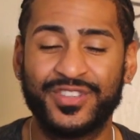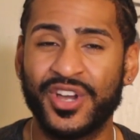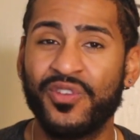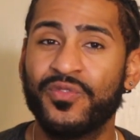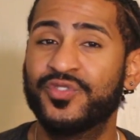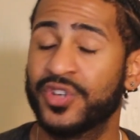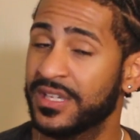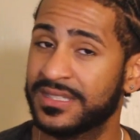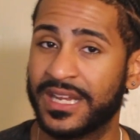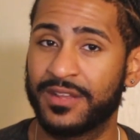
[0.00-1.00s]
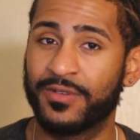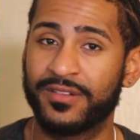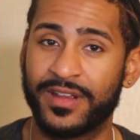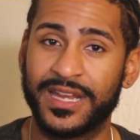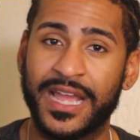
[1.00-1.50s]
don't trust anyone
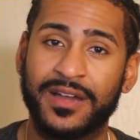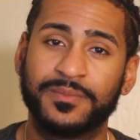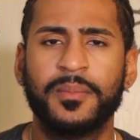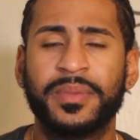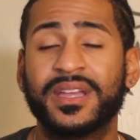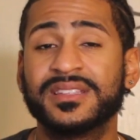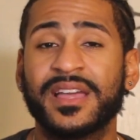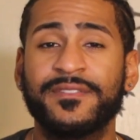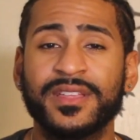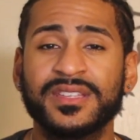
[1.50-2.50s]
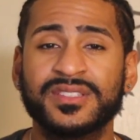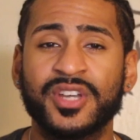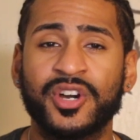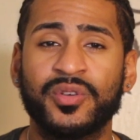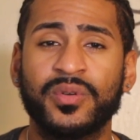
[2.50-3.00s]
right now because I feel as
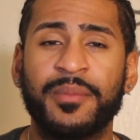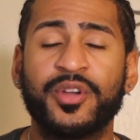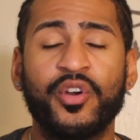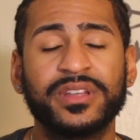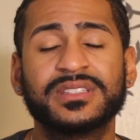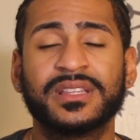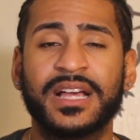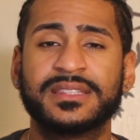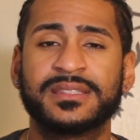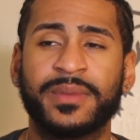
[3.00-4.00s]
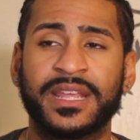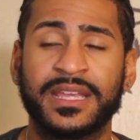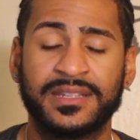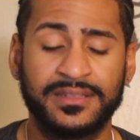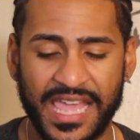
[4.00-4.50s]
though I'm going to let somebody
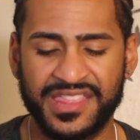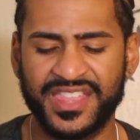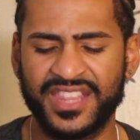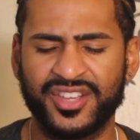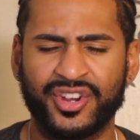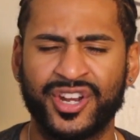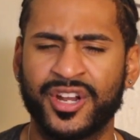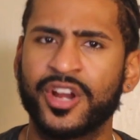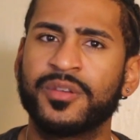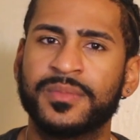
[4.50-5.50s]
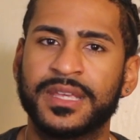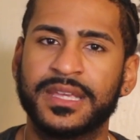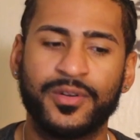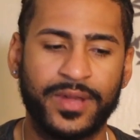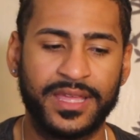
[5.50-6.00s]
in and then they're gonna hurt me
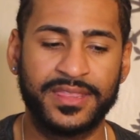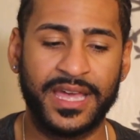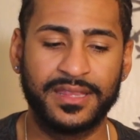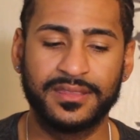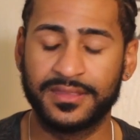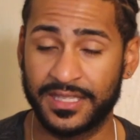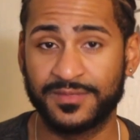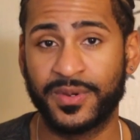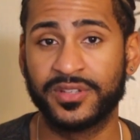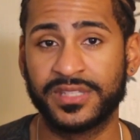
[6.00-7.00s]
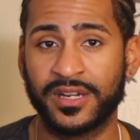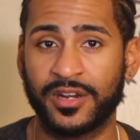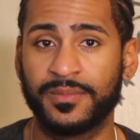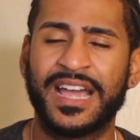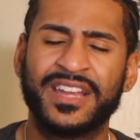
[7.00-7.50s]
the way that this person
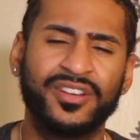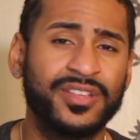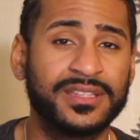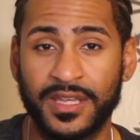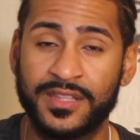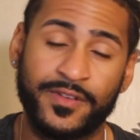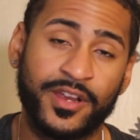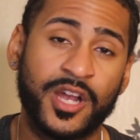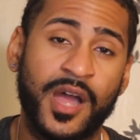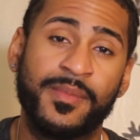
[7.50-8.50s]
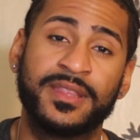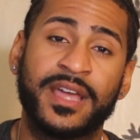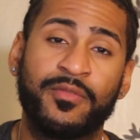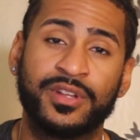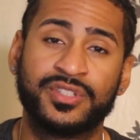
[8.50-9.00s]
hurt me. I know that it's very common
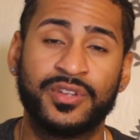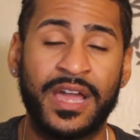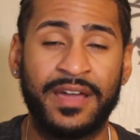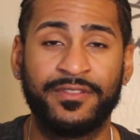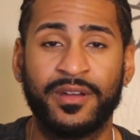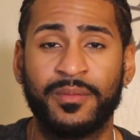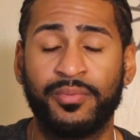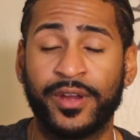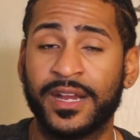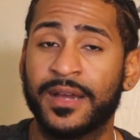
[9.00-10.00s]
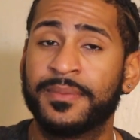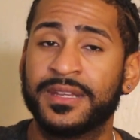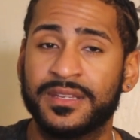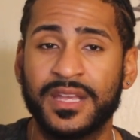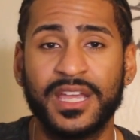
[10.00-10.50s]
that once you have a breakup
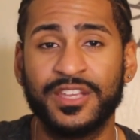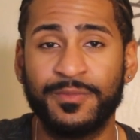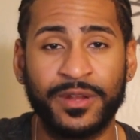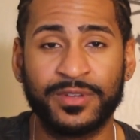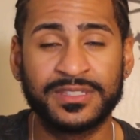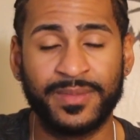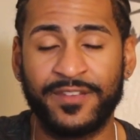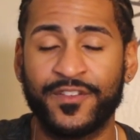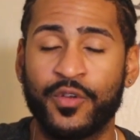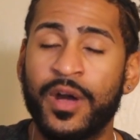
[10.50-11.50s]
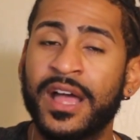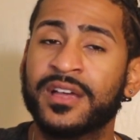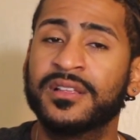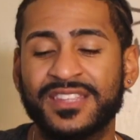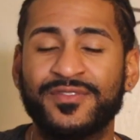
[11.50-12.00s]
and you've been with somebody for a
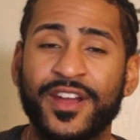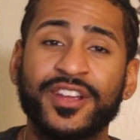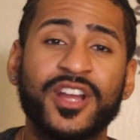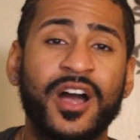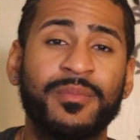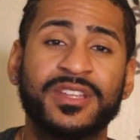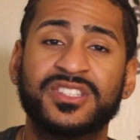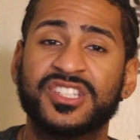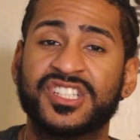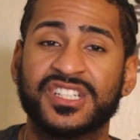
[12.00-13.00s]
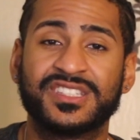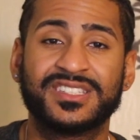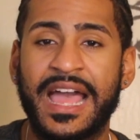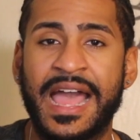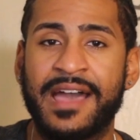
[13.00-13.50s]
while, it's very common to
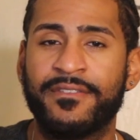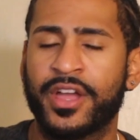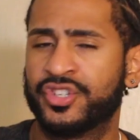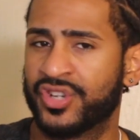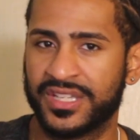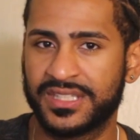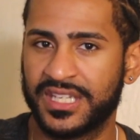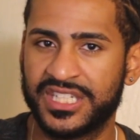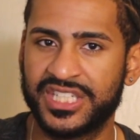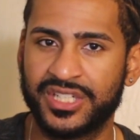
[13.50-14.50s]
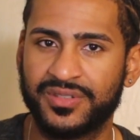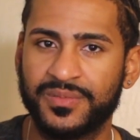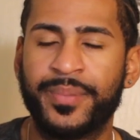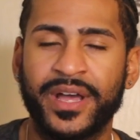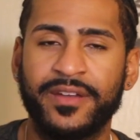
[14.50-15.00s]
just have a trust issue.
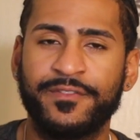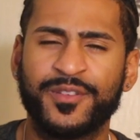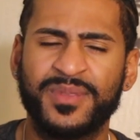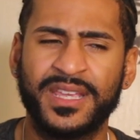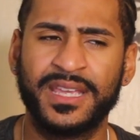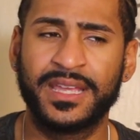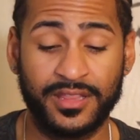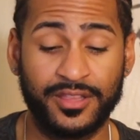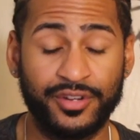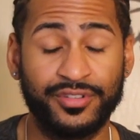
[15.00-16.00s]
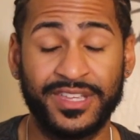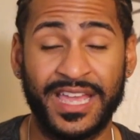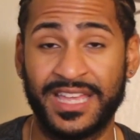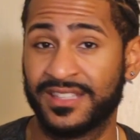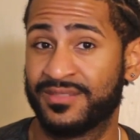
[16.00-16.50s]
But for me, it literally
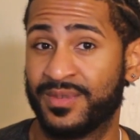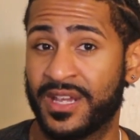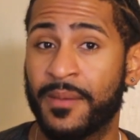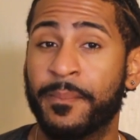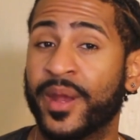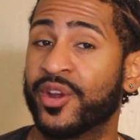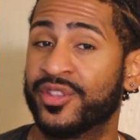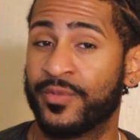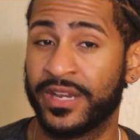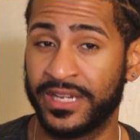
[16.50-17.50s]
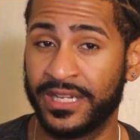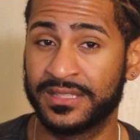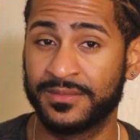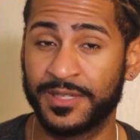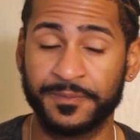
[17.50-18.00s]
has become bigger than what it
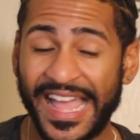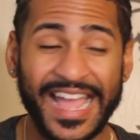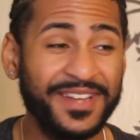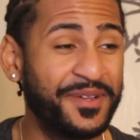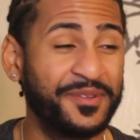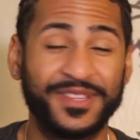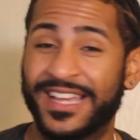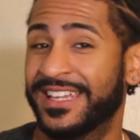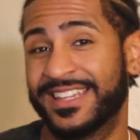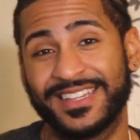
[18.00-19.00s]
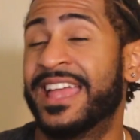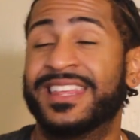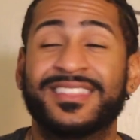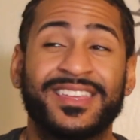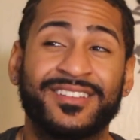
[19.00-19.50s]
needed to be. I don't like
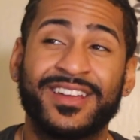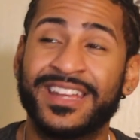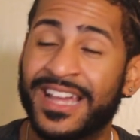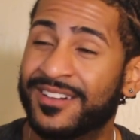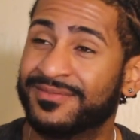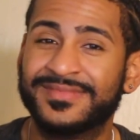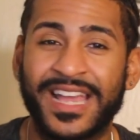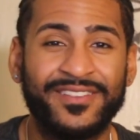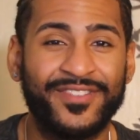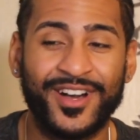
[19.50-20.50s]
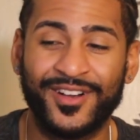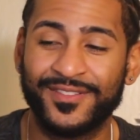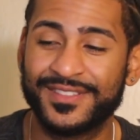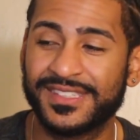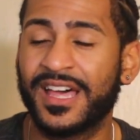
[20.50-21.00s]
anything right now that
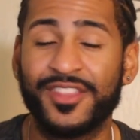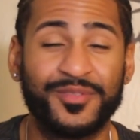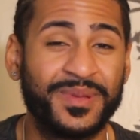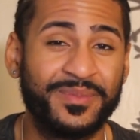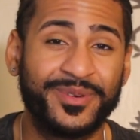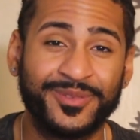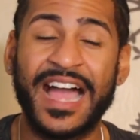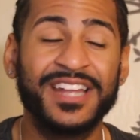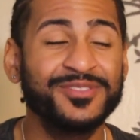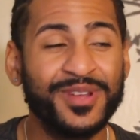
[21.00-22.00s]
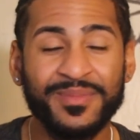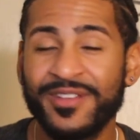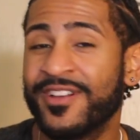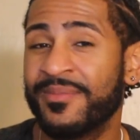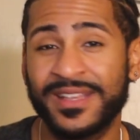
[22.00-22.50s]
involves other people. I just want to be
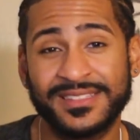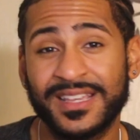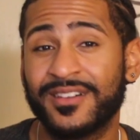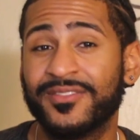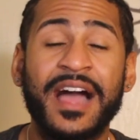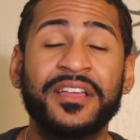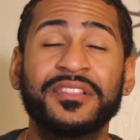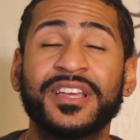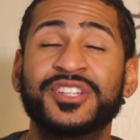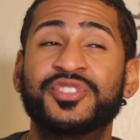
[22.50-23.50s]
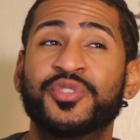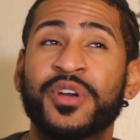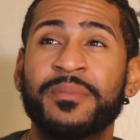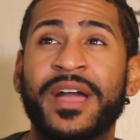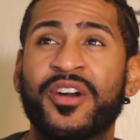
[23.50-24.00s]
around myself. I
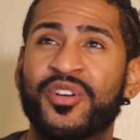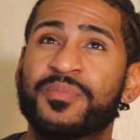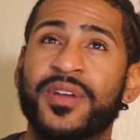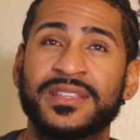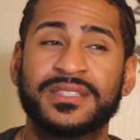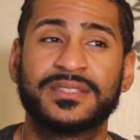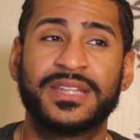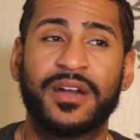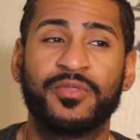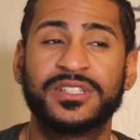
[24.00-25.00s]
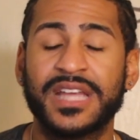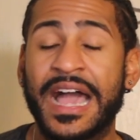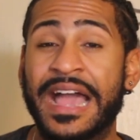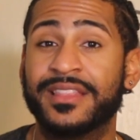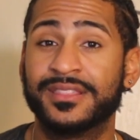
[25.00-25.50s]
enjoy my own presence now, which I